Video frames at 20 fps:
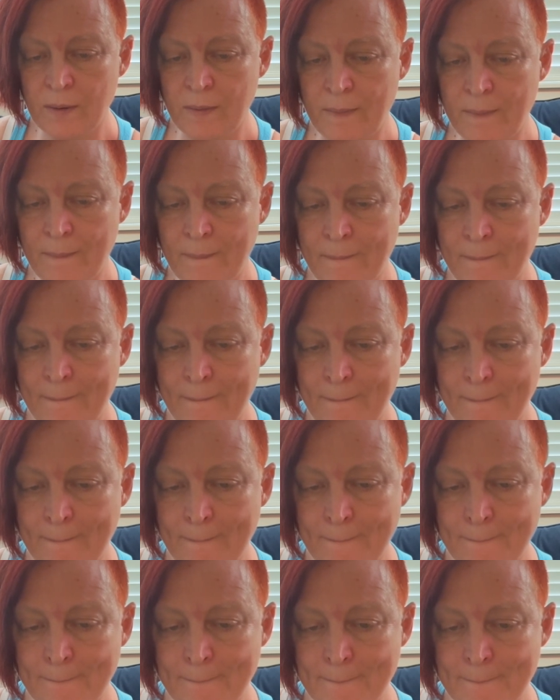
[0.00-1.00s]

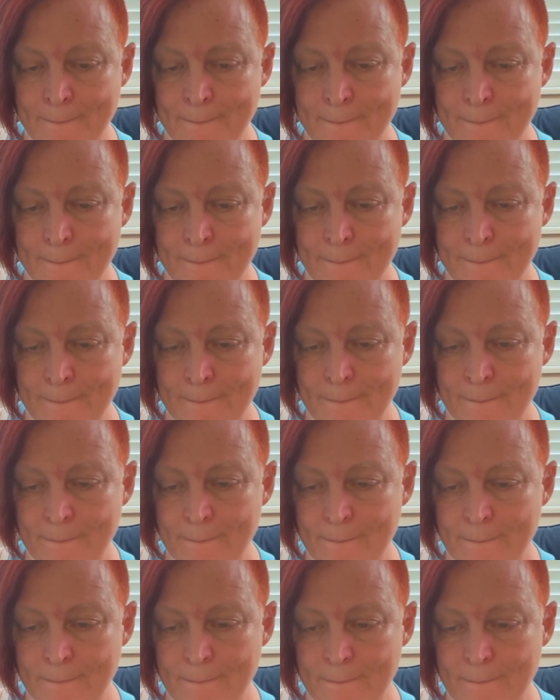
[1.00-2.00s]

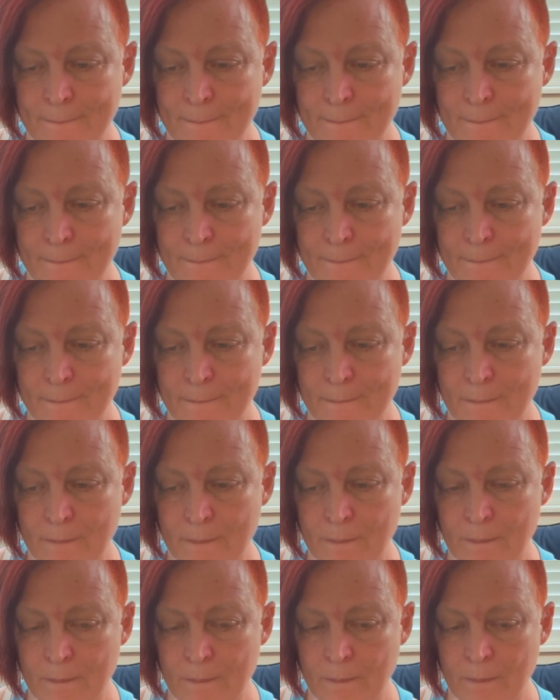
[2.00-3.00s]

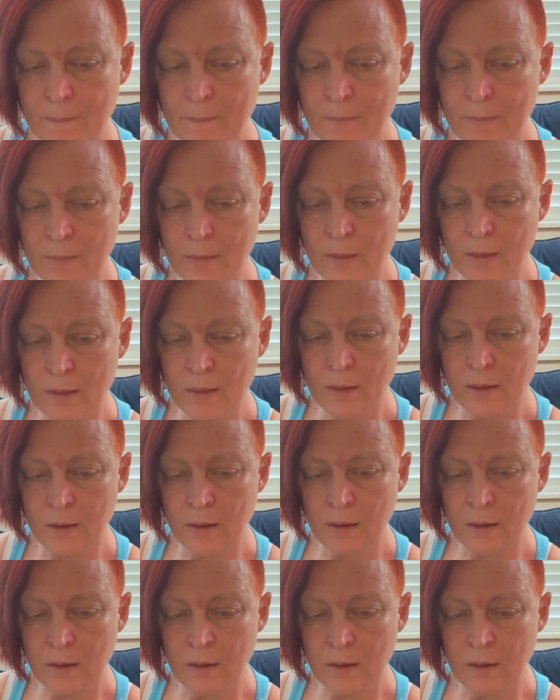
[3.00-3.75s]
Nobody speaks.